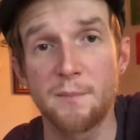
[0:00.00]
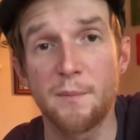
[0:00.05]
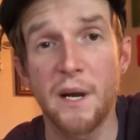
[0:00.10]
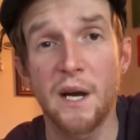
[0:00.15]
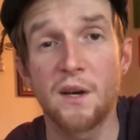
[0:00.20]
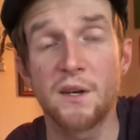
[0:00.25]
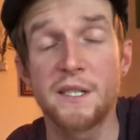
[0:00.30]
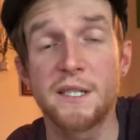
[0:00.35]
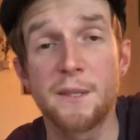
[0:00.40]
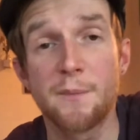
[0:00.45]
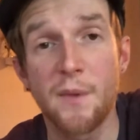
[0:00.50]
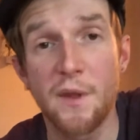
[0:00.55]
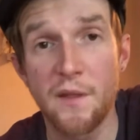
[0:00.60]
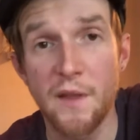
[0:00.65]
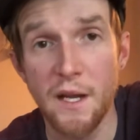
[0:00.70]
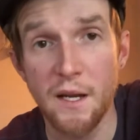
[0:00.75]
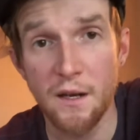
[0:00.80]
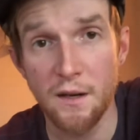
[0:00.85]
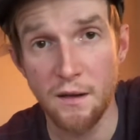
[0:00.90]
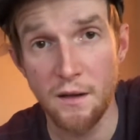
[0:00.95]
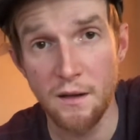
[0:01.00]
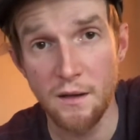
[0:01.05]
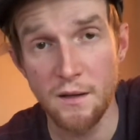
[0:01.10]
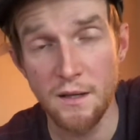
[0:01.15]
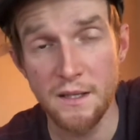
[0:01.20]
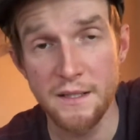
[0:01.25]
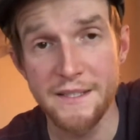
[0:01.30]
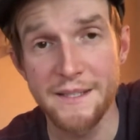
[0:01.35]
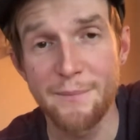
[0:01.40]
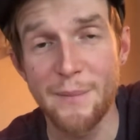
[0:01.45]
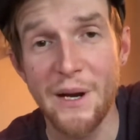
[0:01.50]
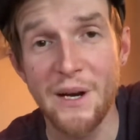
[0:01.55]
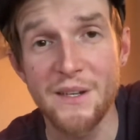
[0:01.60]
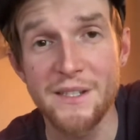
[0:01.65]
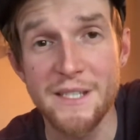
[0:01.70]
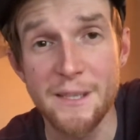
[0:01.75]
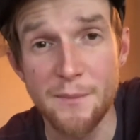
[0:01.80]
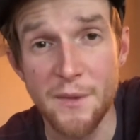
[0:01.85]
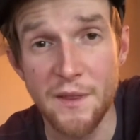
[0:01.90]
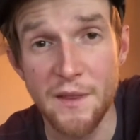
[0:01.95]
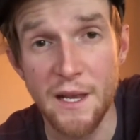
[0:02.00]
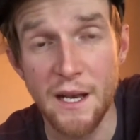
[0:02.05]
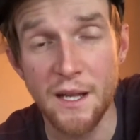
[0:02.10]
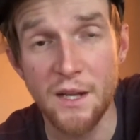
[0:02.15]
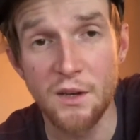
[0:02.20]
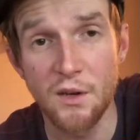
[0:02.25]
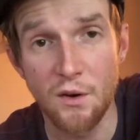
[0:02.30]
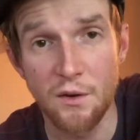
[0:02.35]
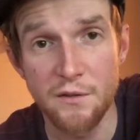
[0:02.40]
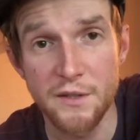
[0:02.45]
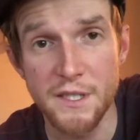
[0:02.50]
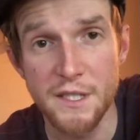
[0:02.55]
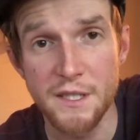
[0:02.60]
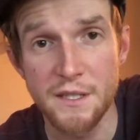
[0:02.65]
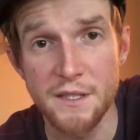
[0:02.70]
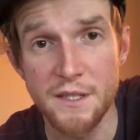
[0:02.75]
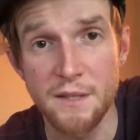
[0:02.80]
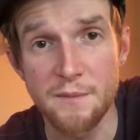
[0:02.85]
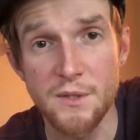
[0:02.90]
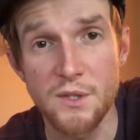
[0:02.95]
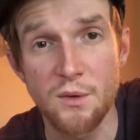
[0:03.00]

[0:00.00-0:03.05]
parasympathetic nervous system,